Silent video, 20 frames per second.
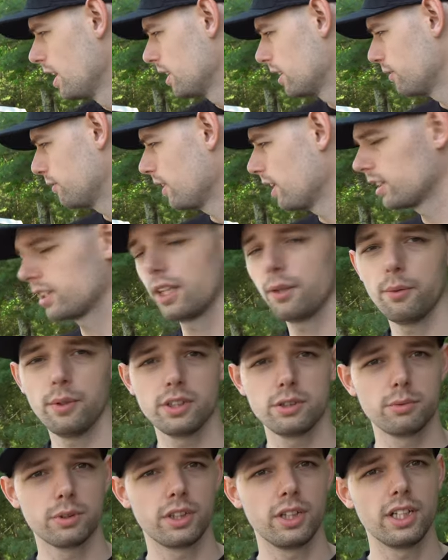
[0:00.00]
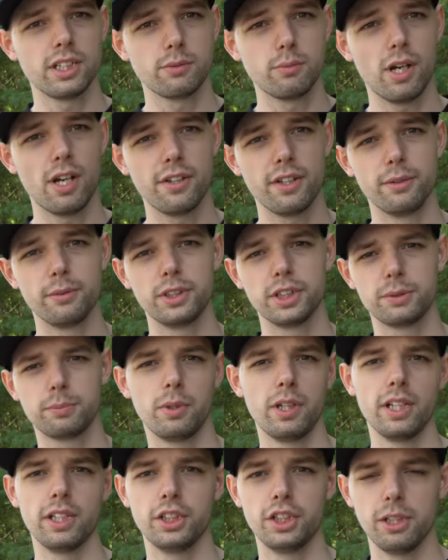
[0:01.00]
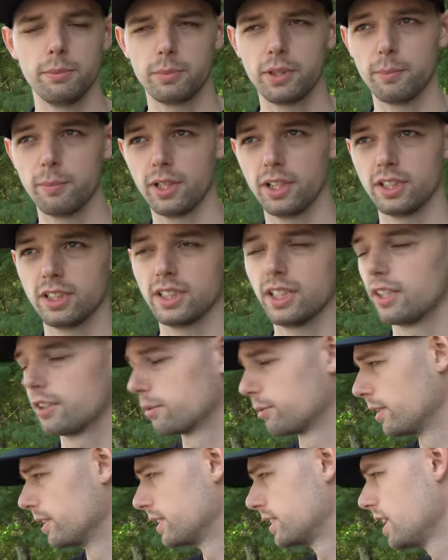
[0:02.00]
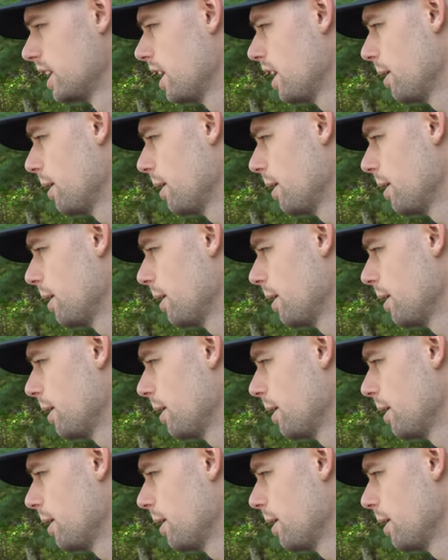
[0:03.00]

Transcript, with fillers: The fog light ones were good as well. They were just pretty cheap compared to the other ones.